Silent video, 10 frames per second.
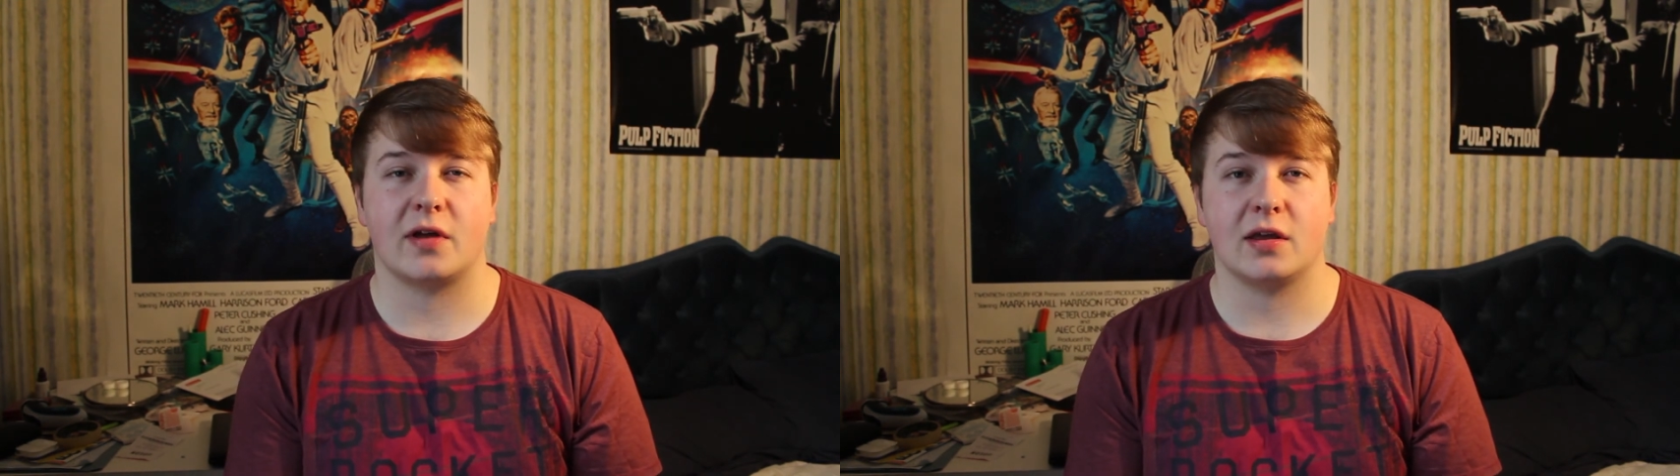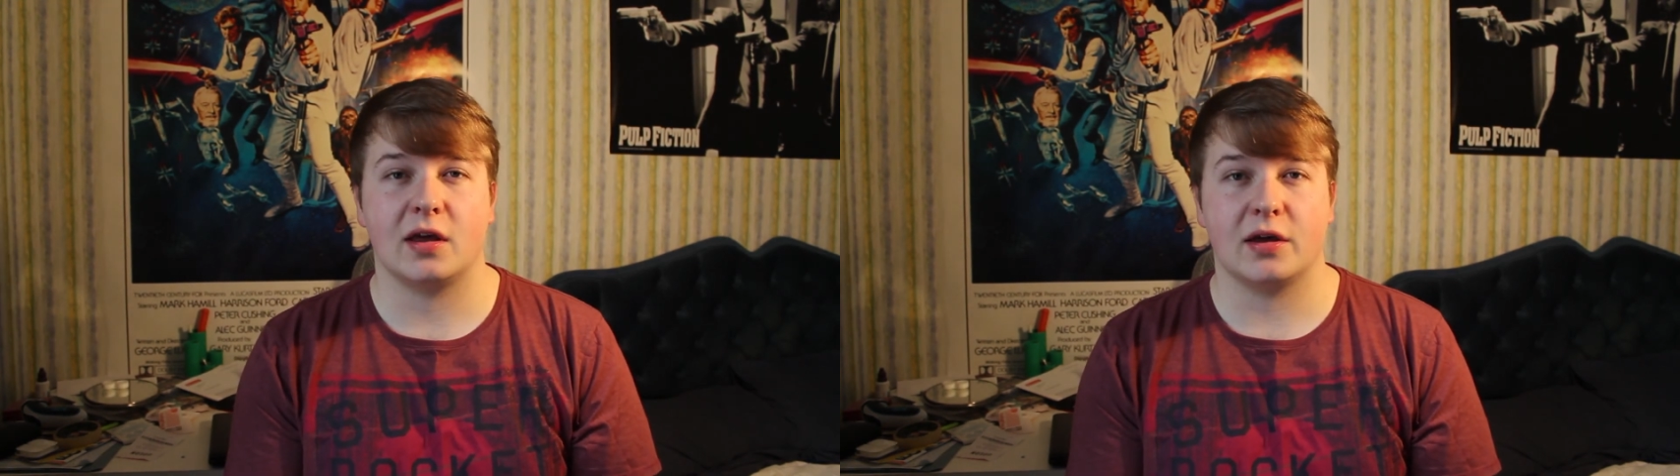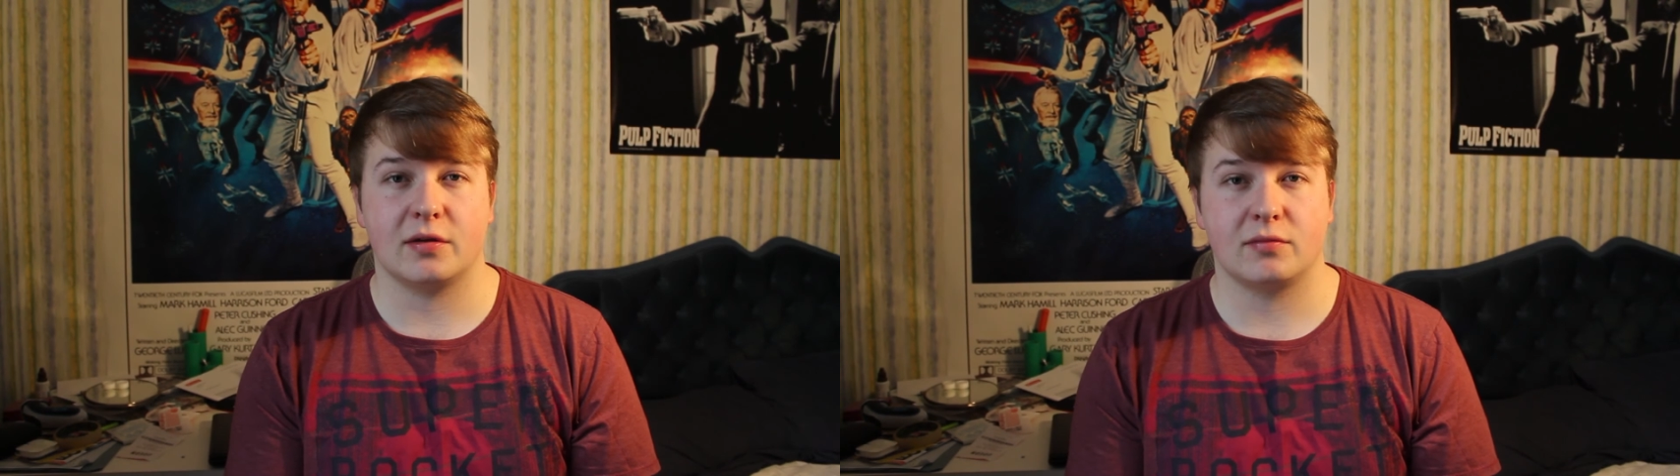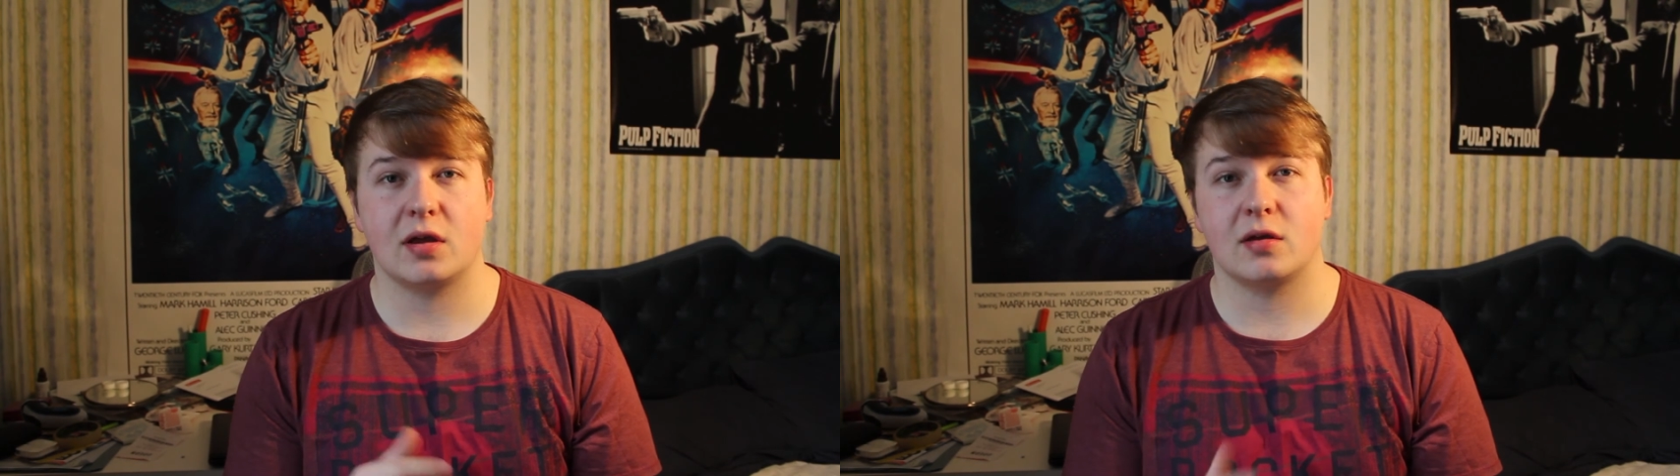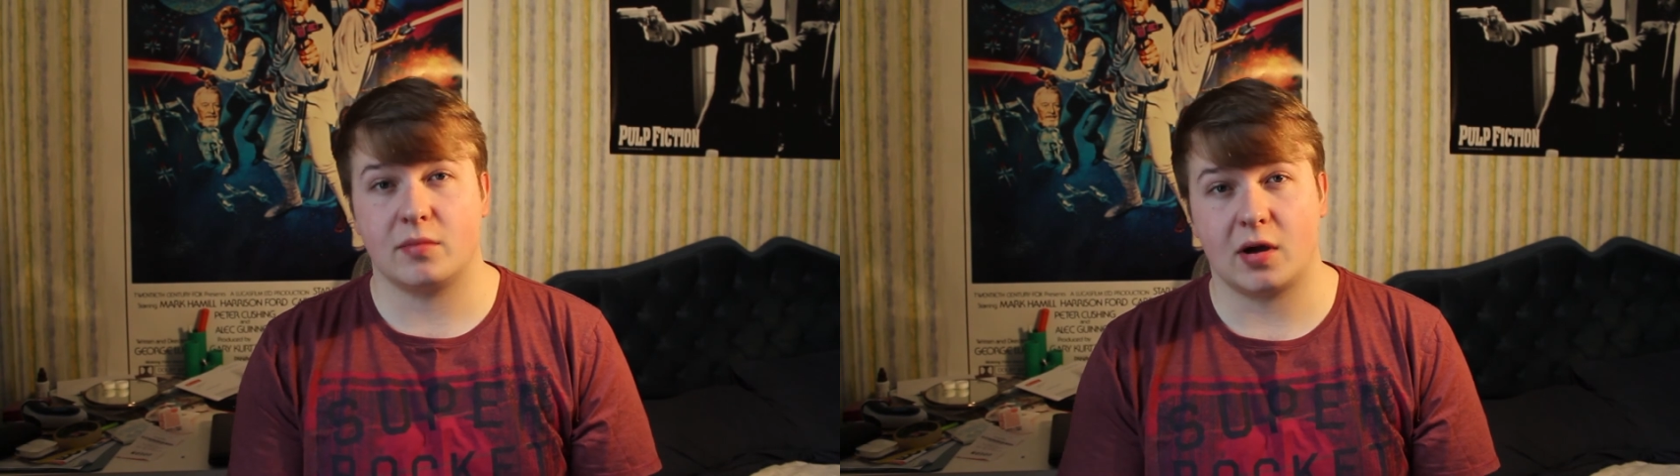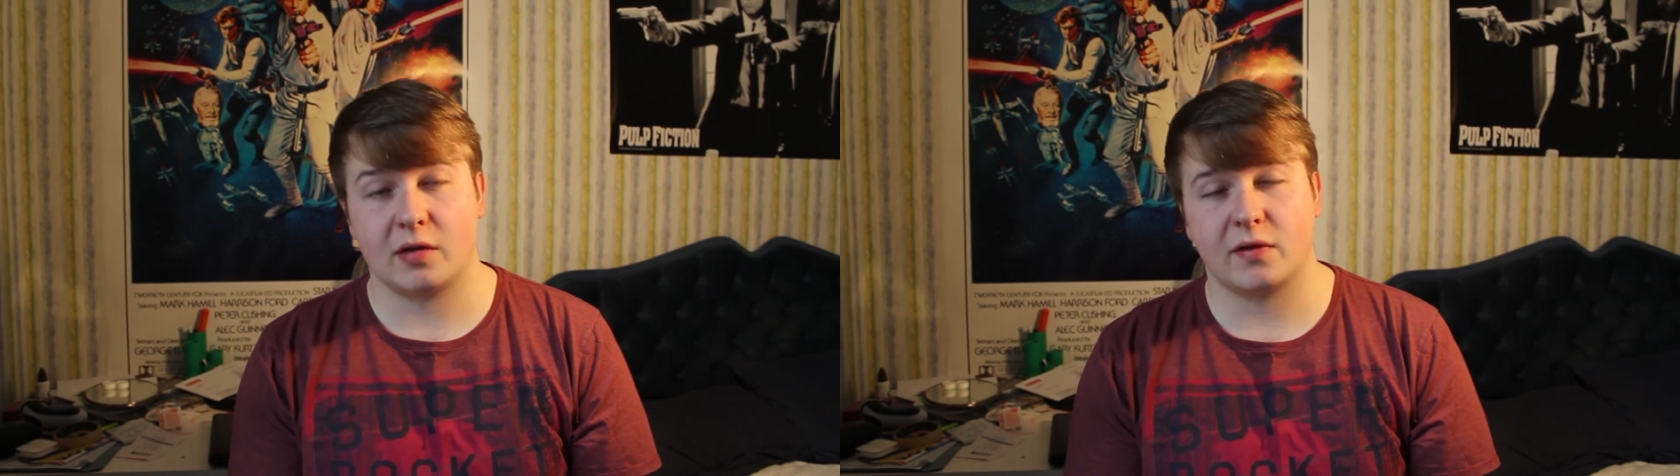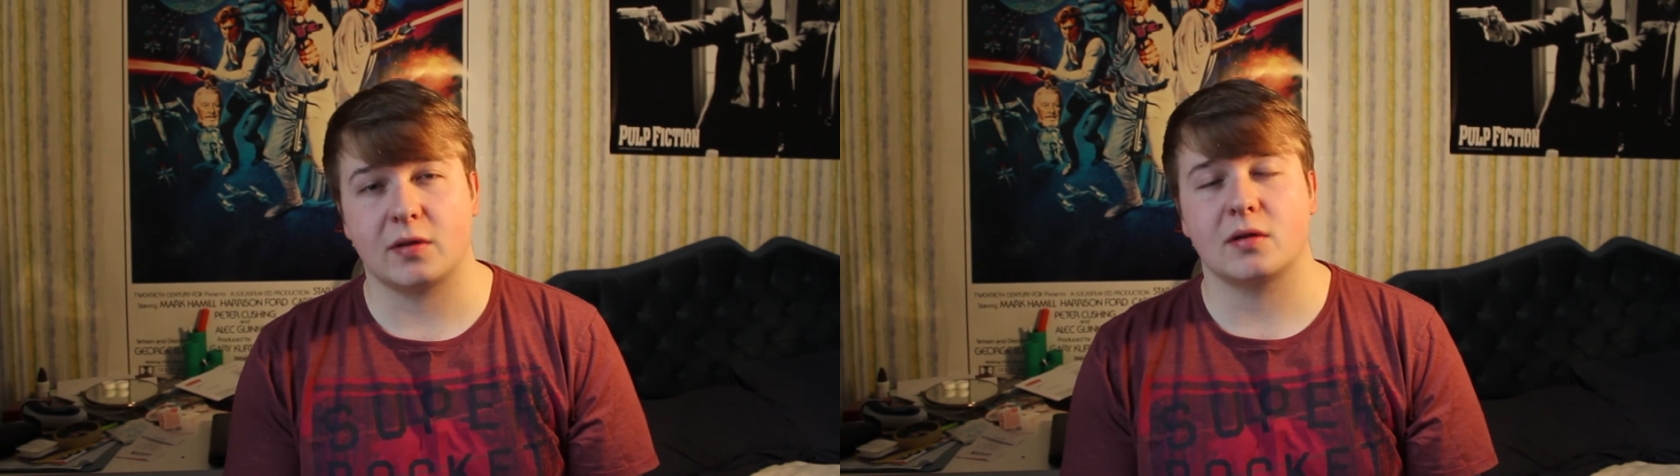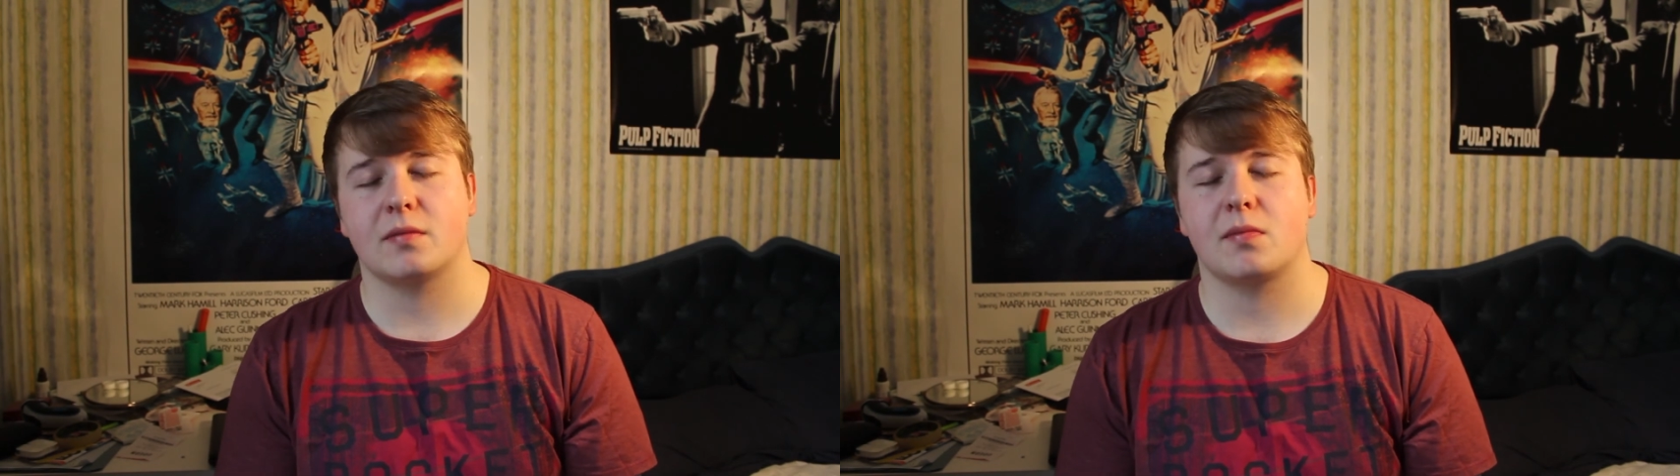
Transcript: that year, in my thing.